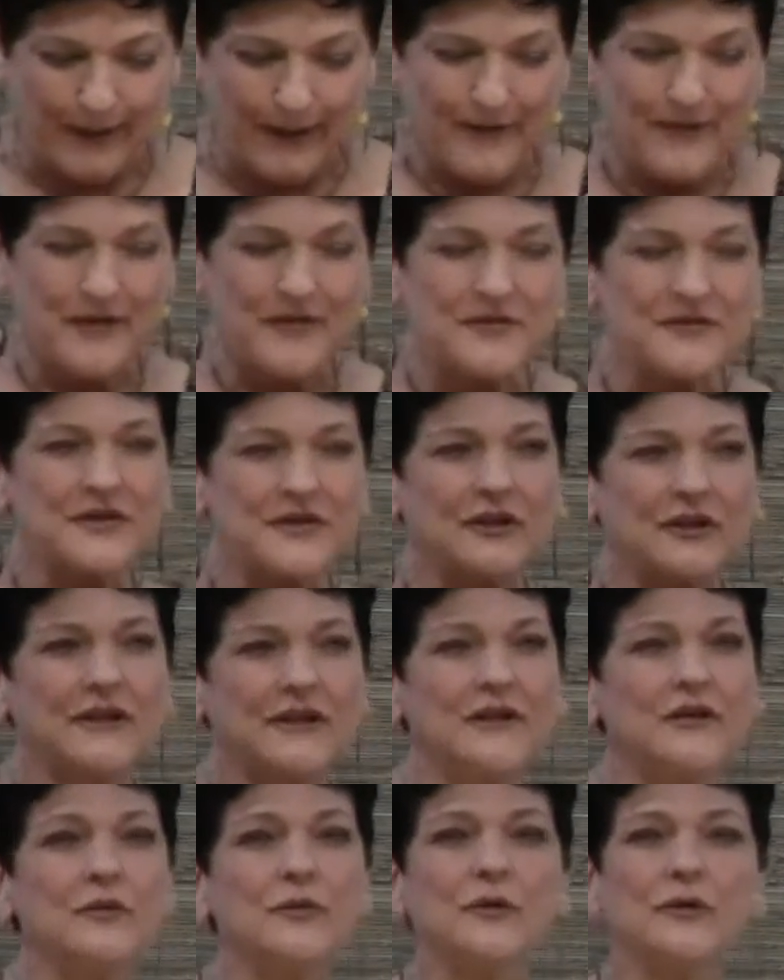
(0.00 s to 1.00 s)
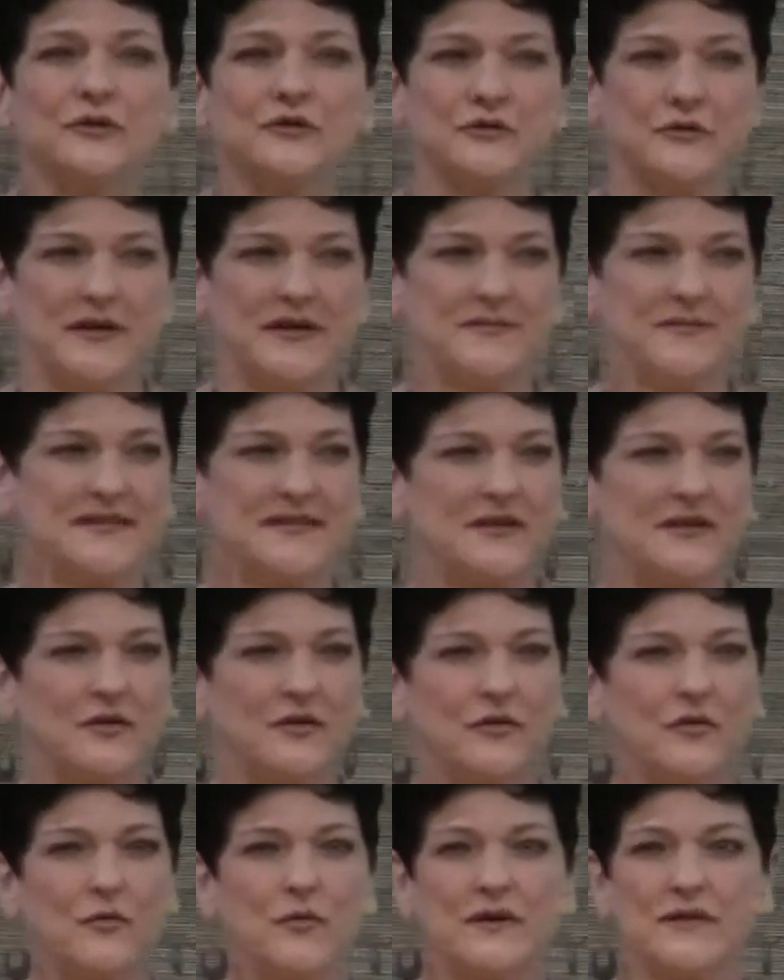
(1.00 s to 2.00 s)
And then there's our literal dreams, you
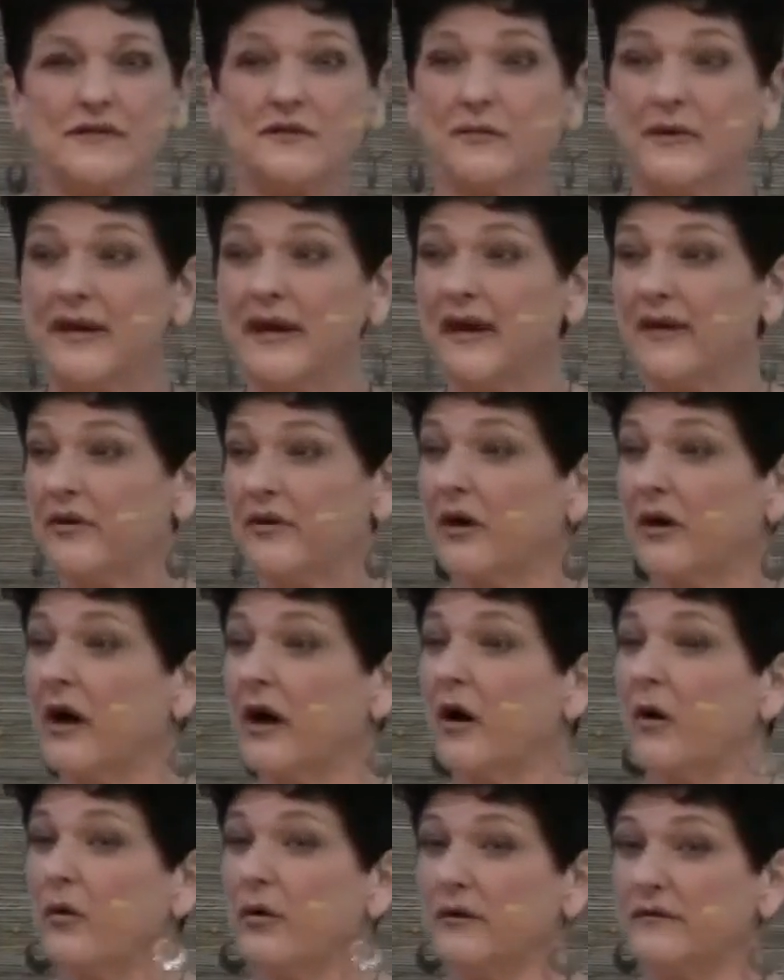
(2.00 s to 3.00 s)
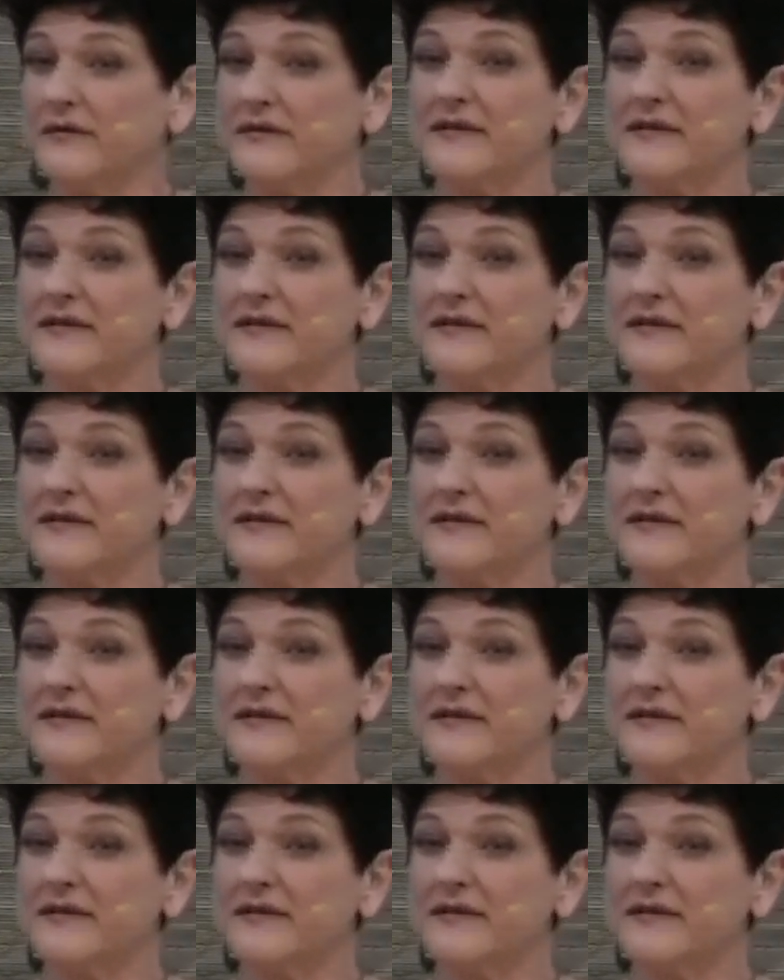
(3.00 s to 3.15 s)
know, the ones that we have in our hour of